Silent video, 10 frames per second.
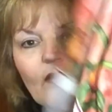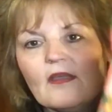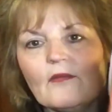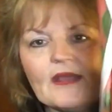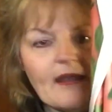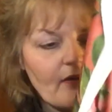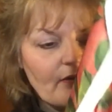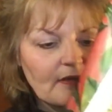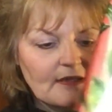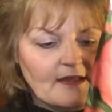Here we
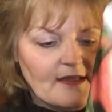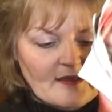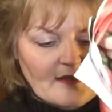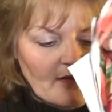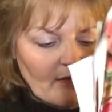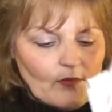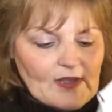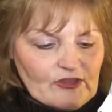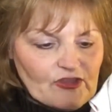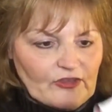go.
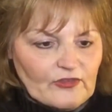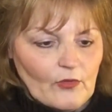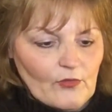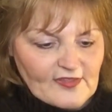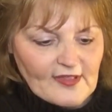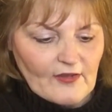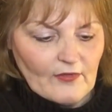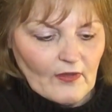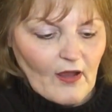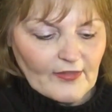Which
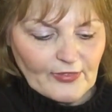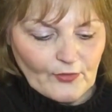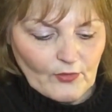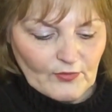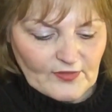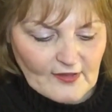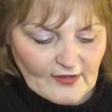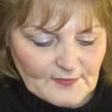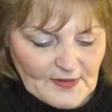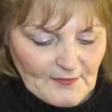also I thought was
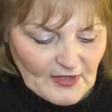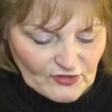going to be a much